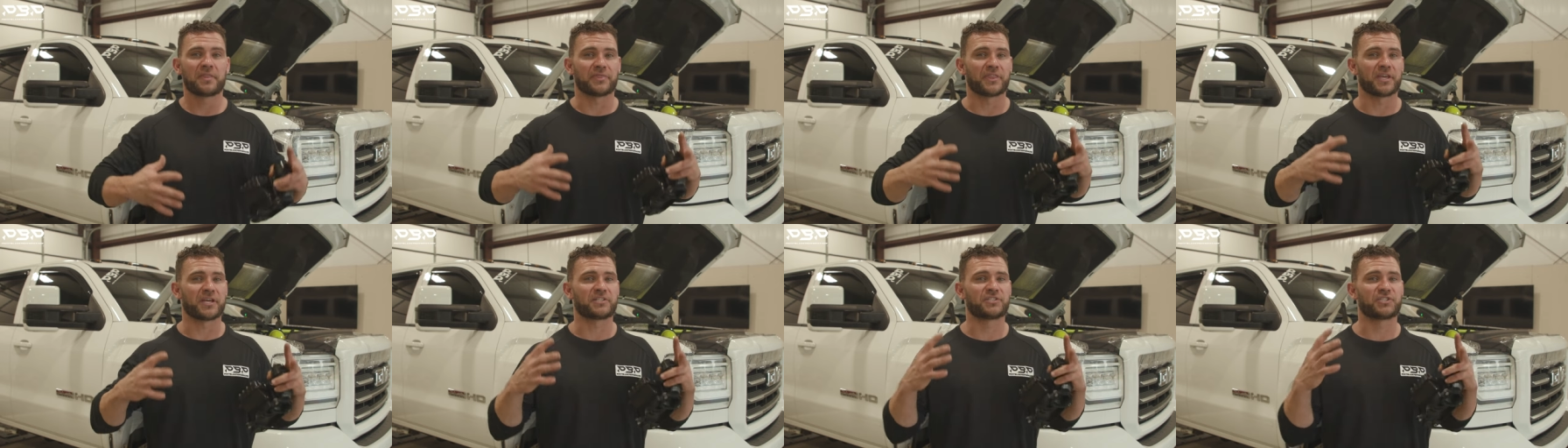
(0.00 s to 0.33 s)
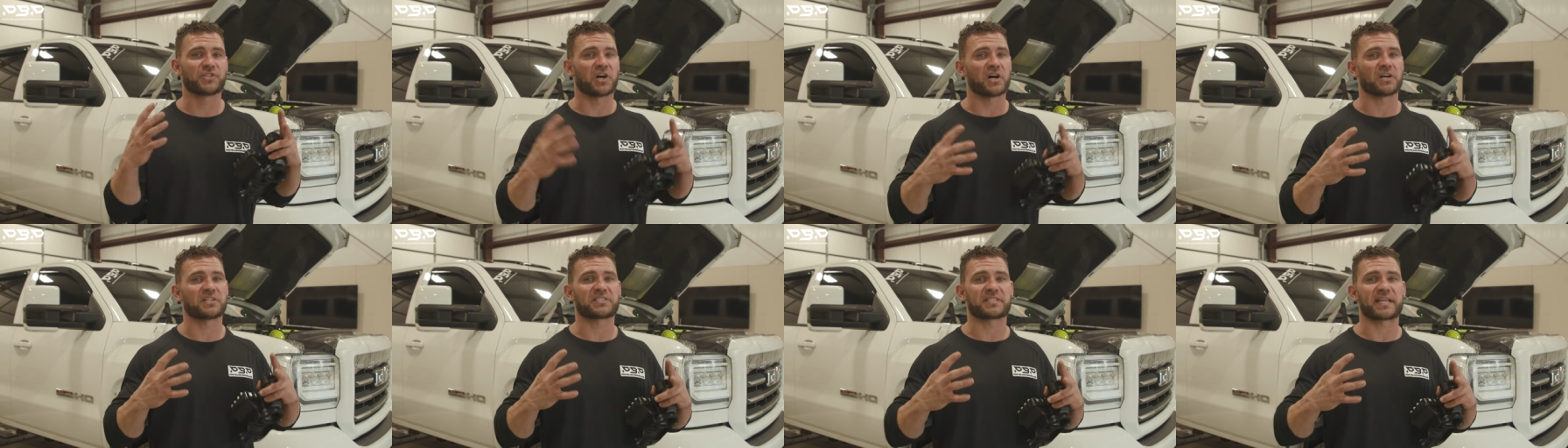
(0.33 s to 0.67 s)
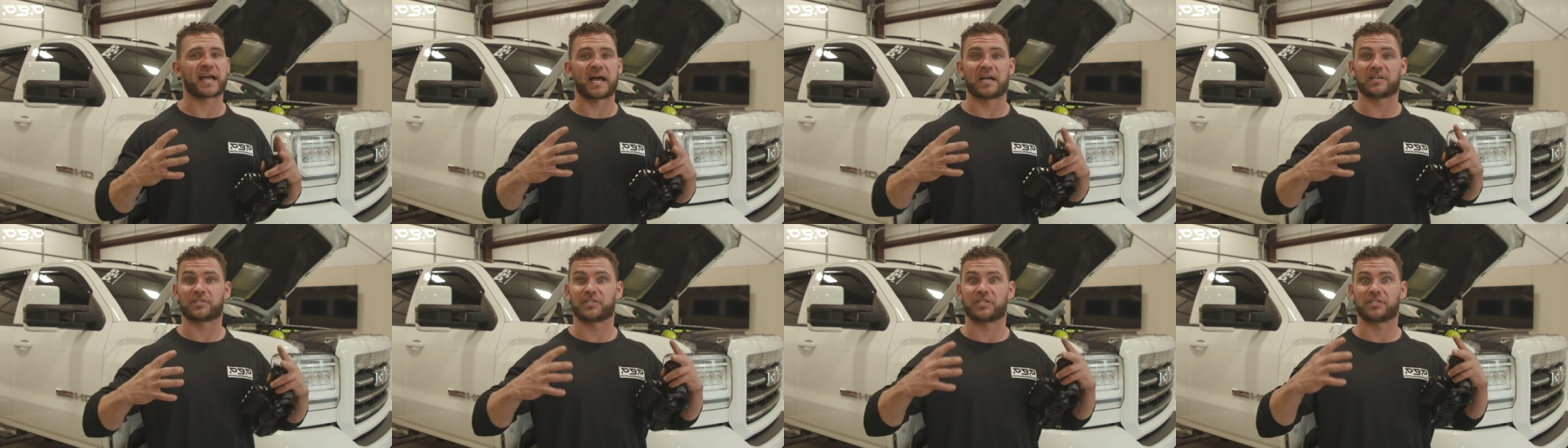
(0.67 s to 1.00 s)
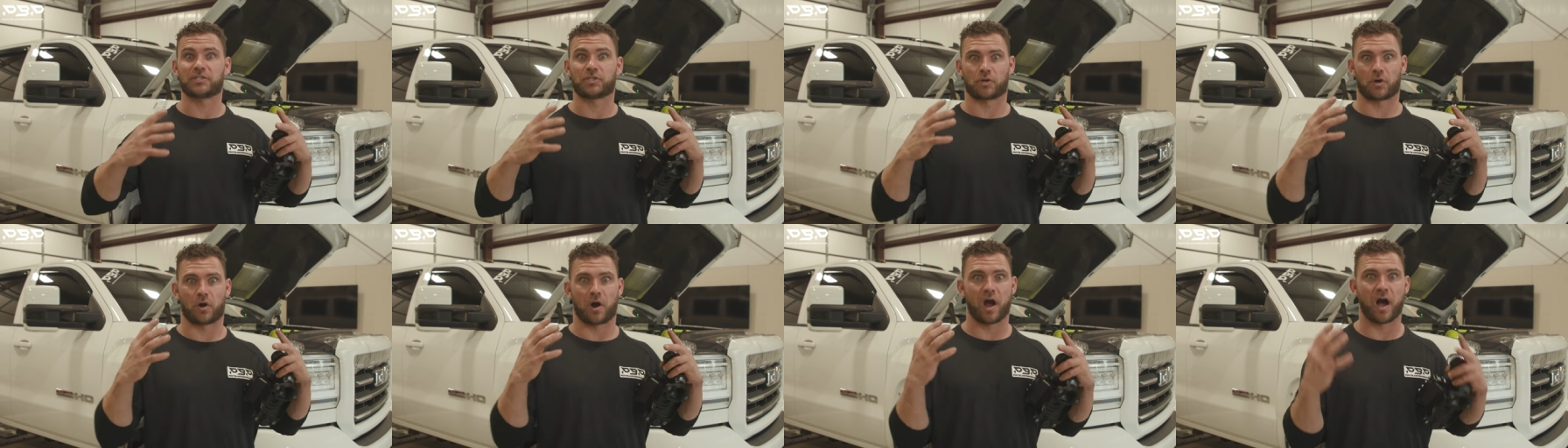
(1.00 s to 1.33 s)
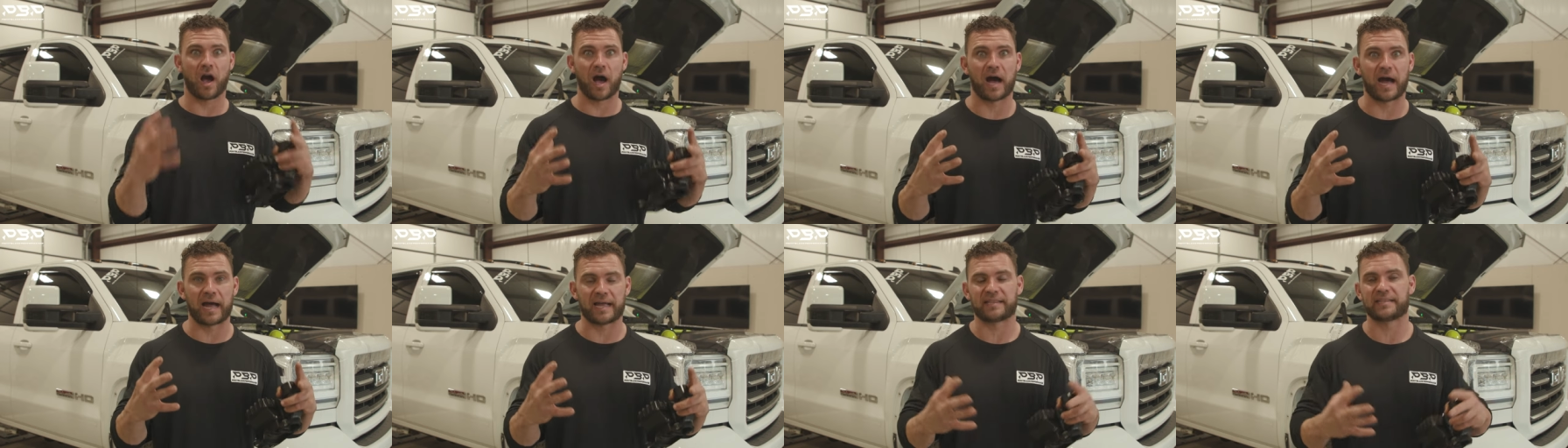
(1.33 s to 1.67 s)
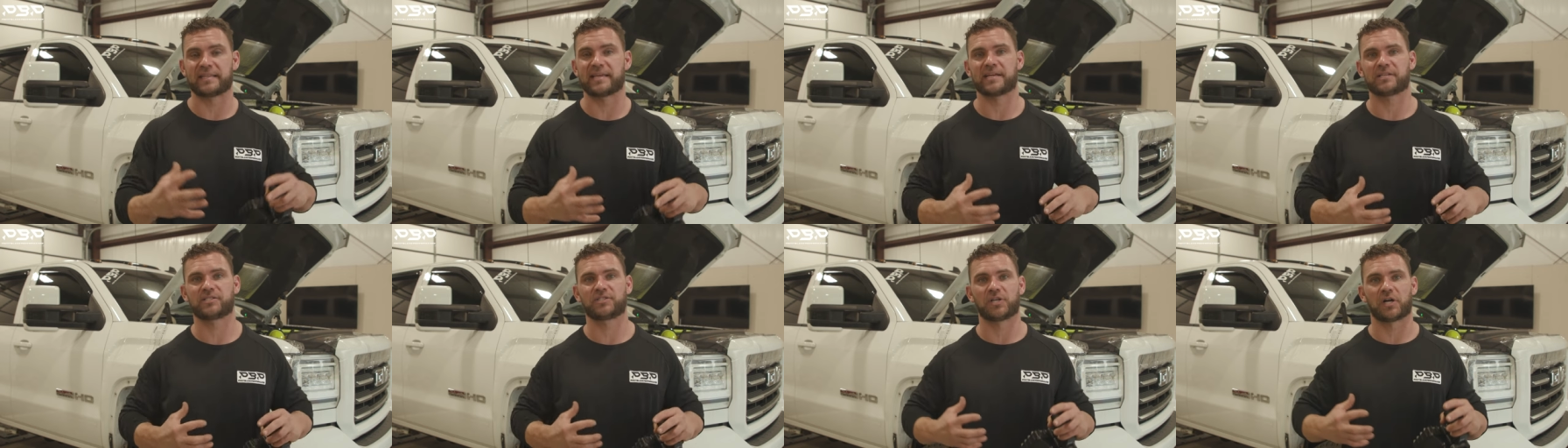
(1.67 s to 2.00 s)
The exhaust housings are hot.
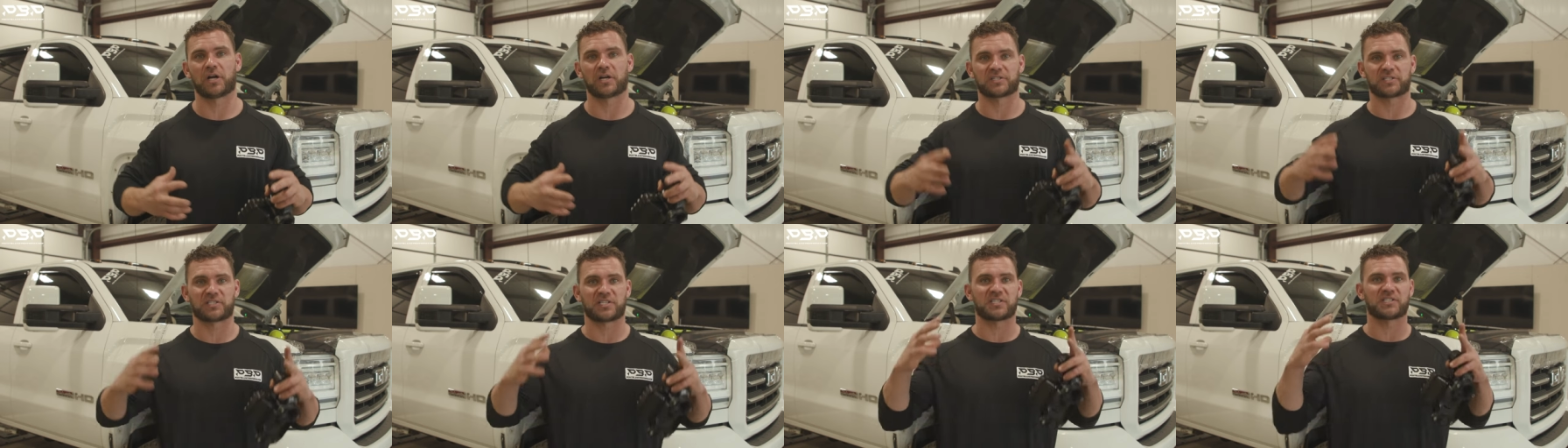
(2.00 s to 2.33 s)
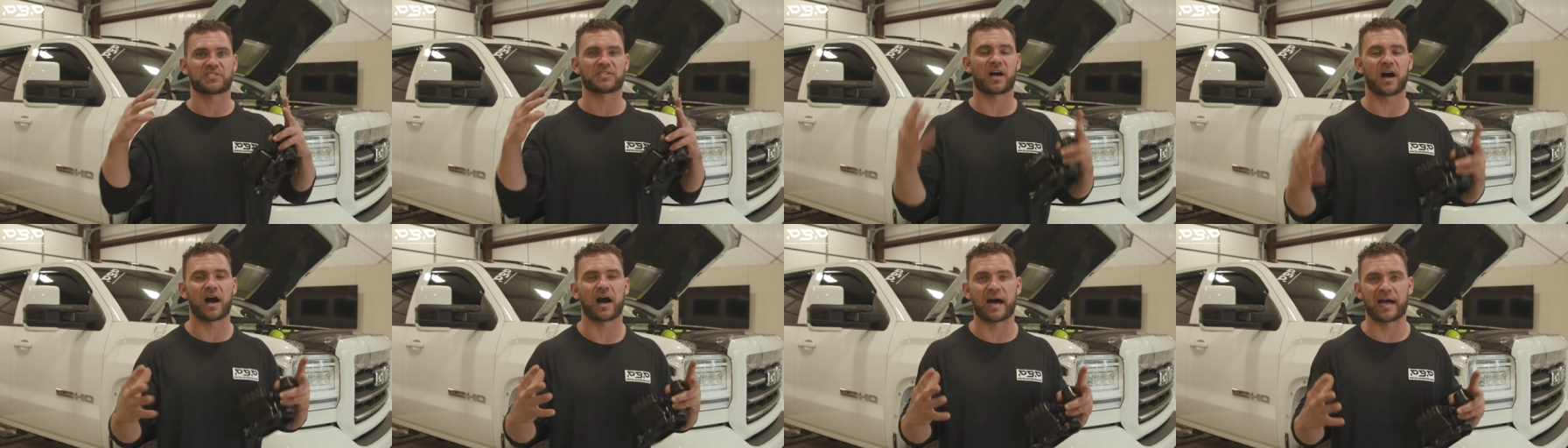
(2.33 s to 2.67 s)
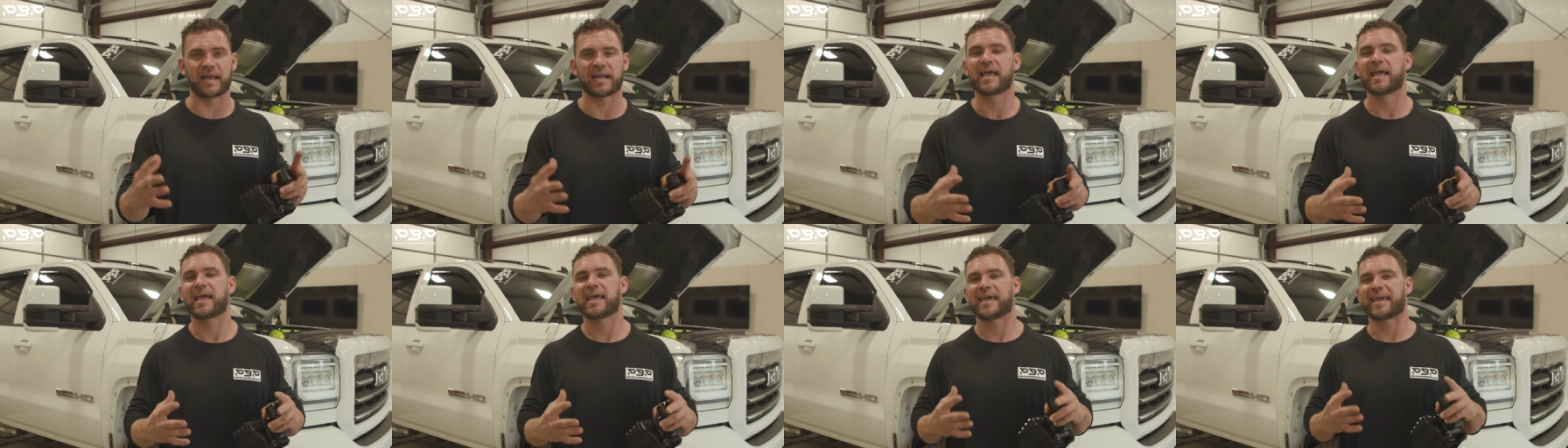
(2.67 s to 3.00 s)
The exhaust is hot.